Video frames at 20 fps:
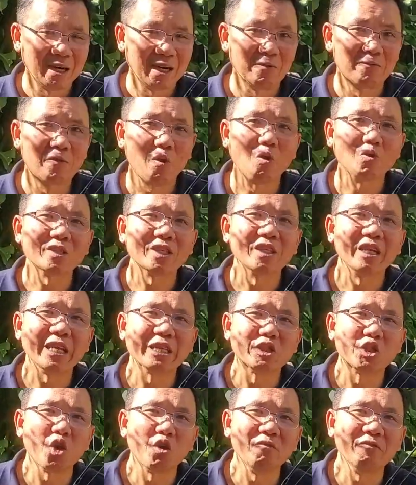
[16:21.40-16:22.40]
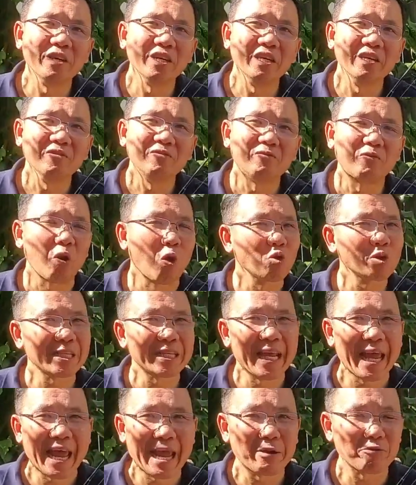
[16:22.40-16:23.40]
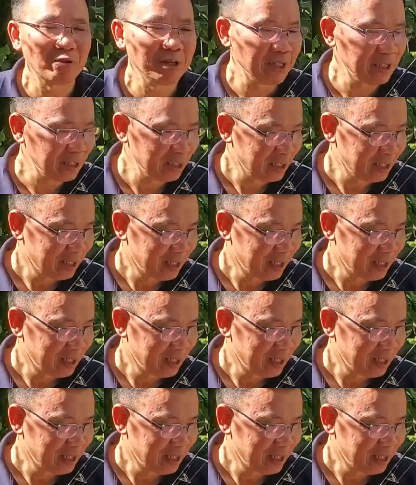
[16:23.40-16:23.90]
frozen anchovy, frozen herring.